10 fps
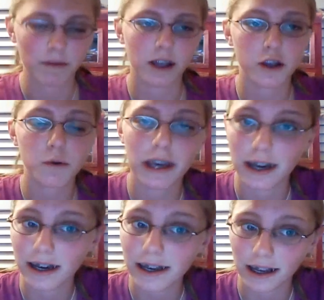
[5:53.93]
You
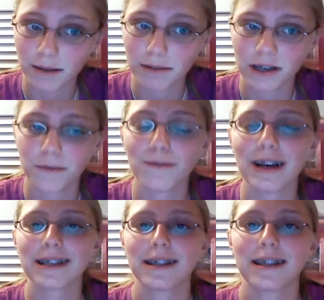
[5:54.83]
can connect them in different
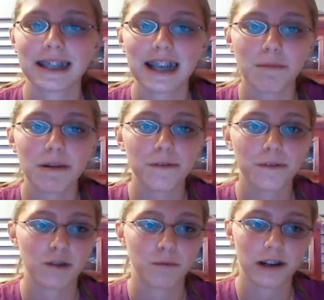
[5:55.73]
ways, and this is how my
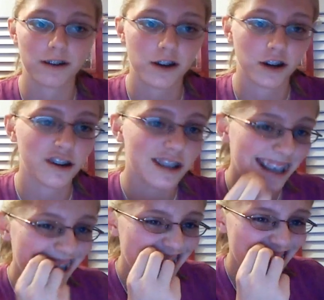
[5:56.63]
friend wears hers.
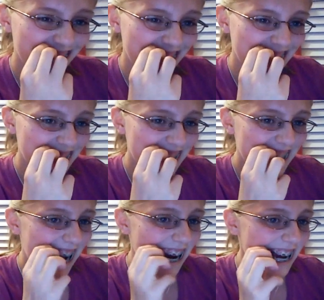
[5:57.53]
She hooks at the
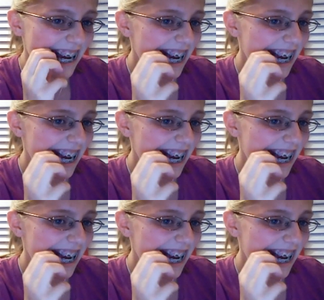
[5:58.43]
top,